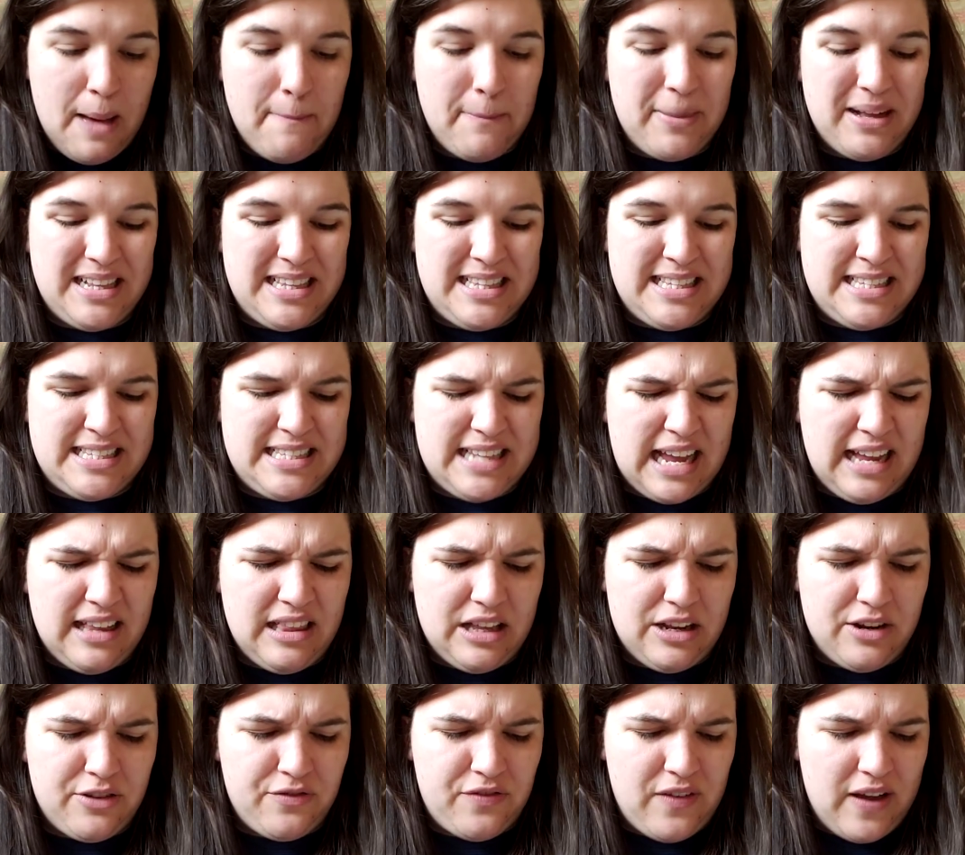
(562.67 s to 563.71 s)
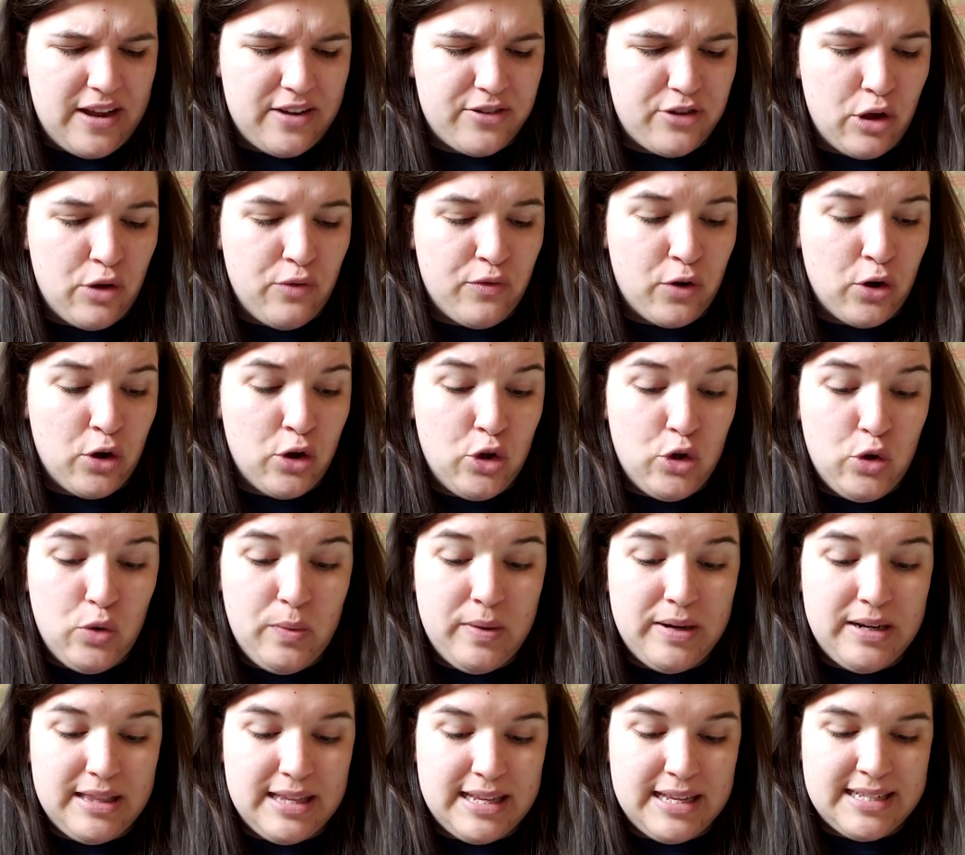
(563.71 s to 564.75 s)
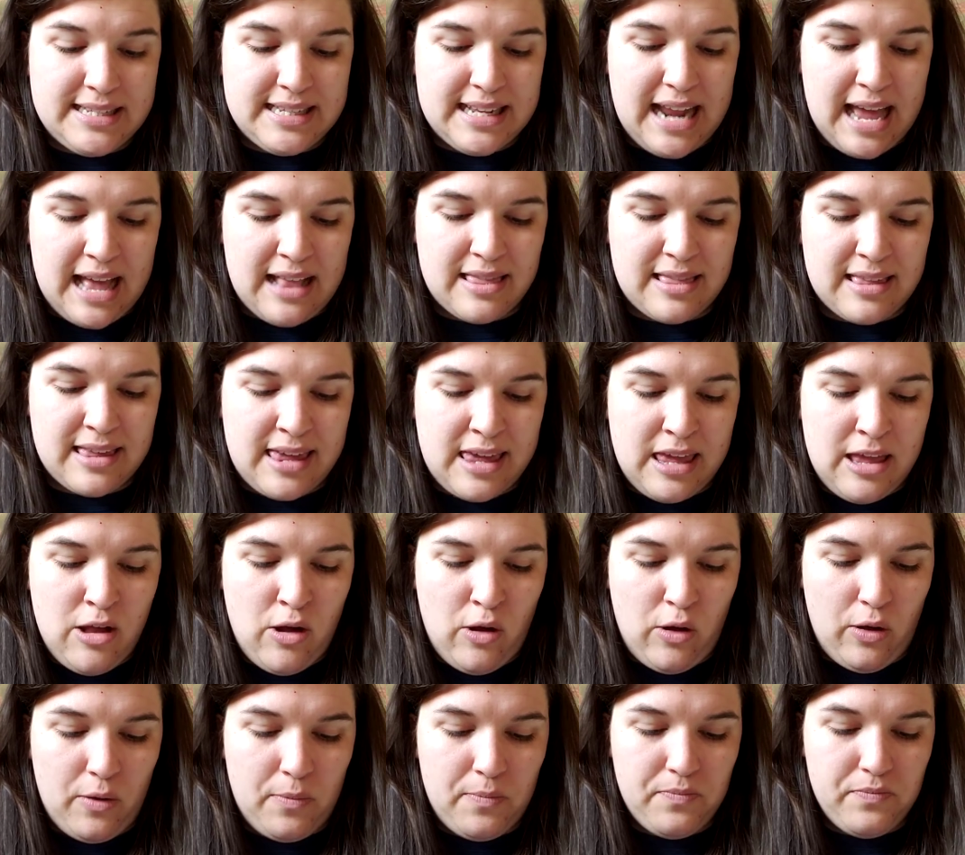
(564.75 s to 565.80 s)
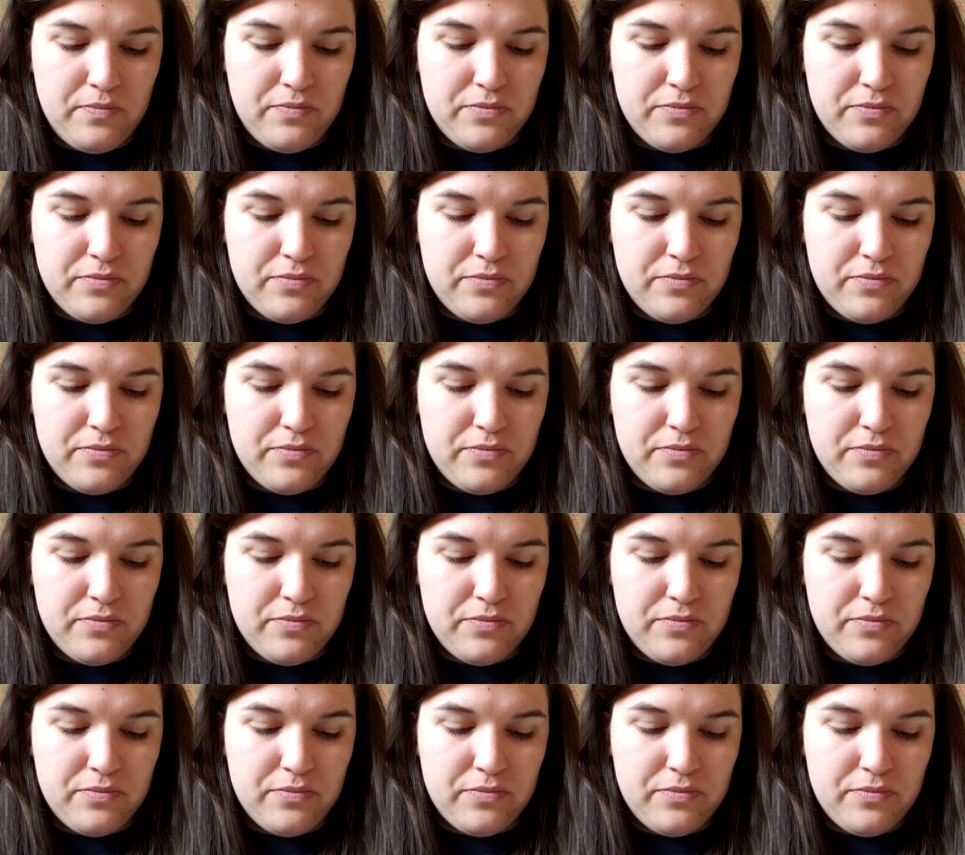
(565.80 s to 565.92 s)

but silent fight over who would listen at the keyhole.